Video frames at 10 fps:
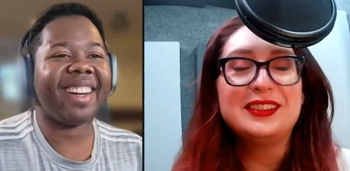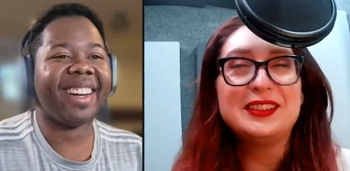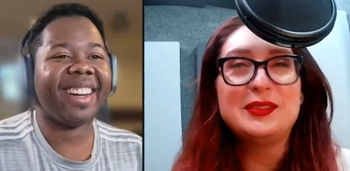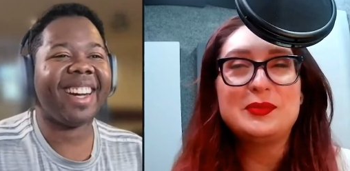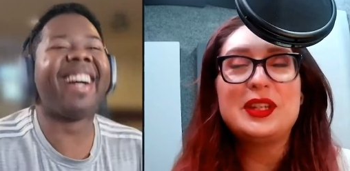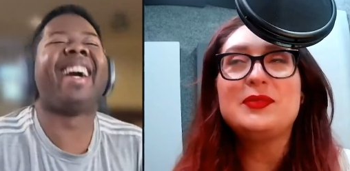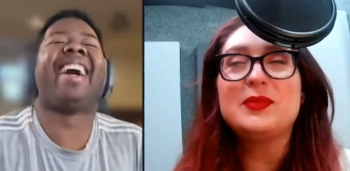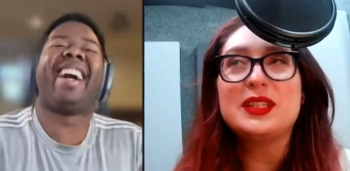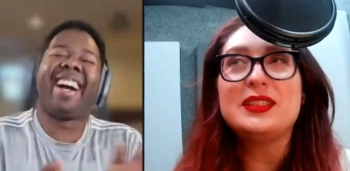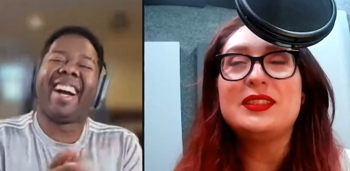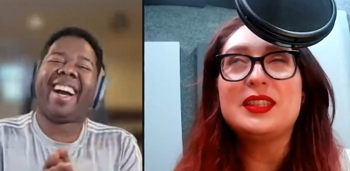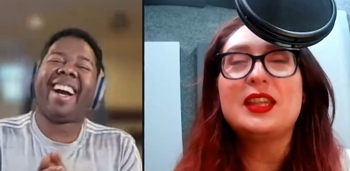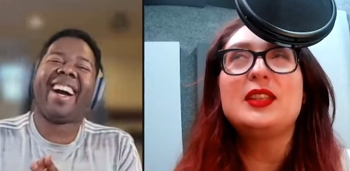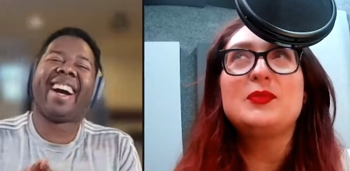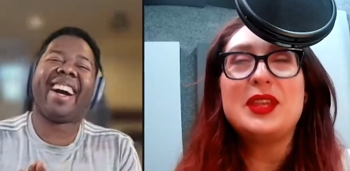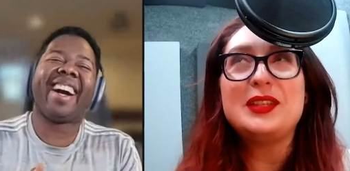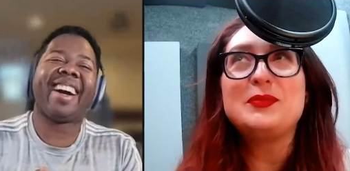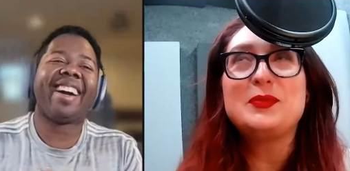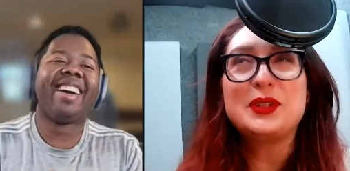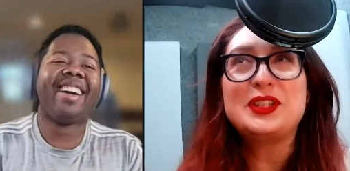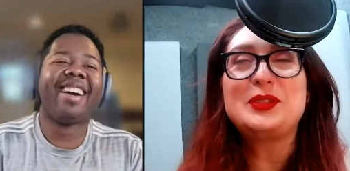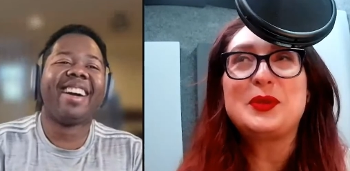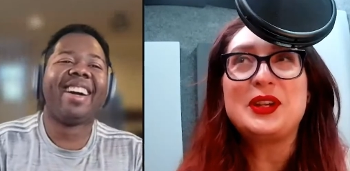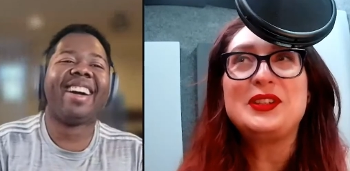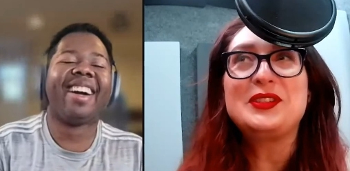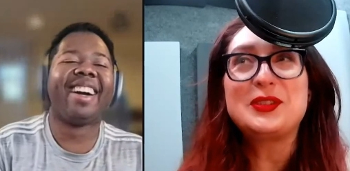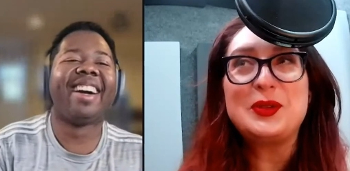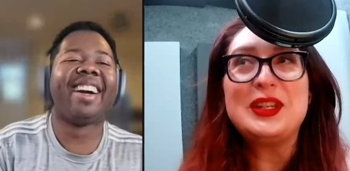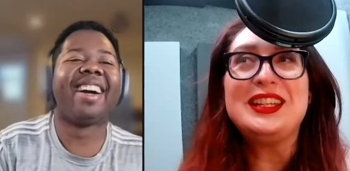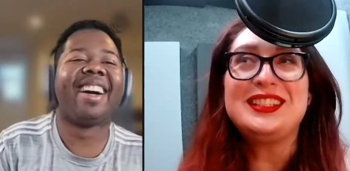Speaker 1: my my second main British partner squeeze